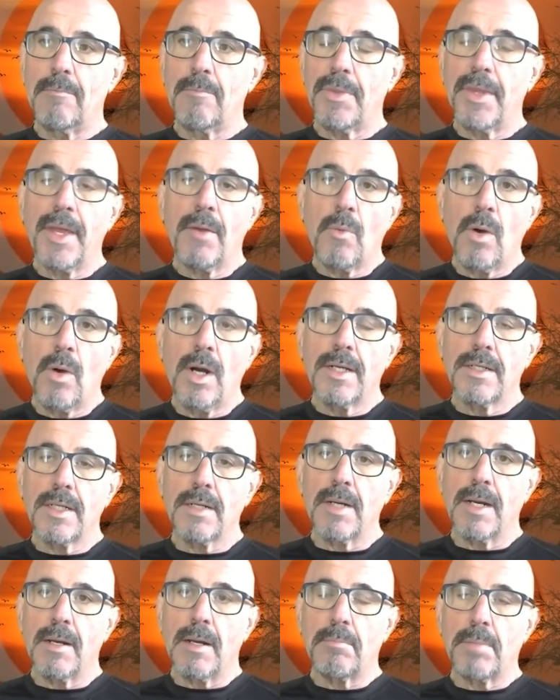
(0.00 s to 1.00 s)
They want
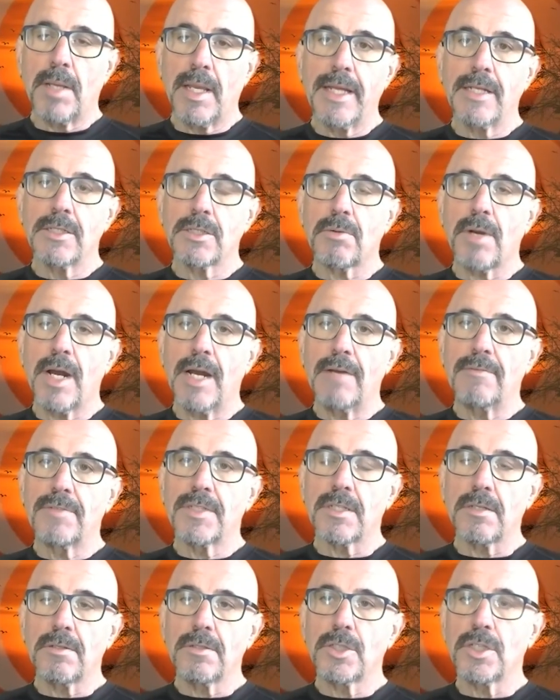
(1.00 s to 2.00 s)
a plant-derived
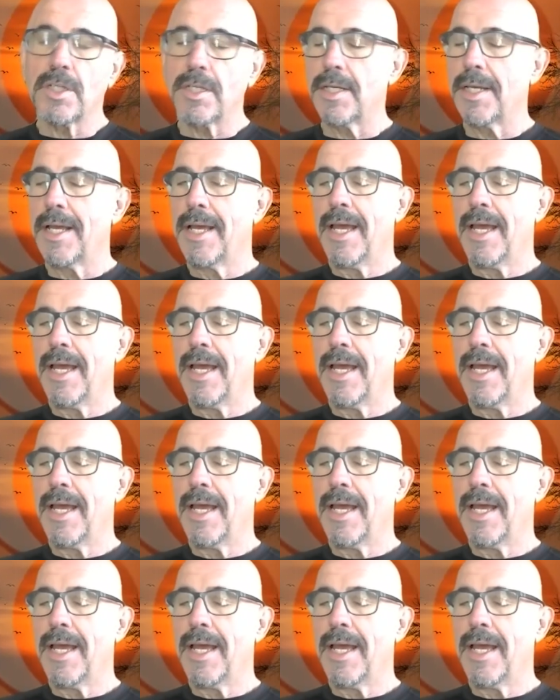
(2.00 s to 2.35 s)
solution.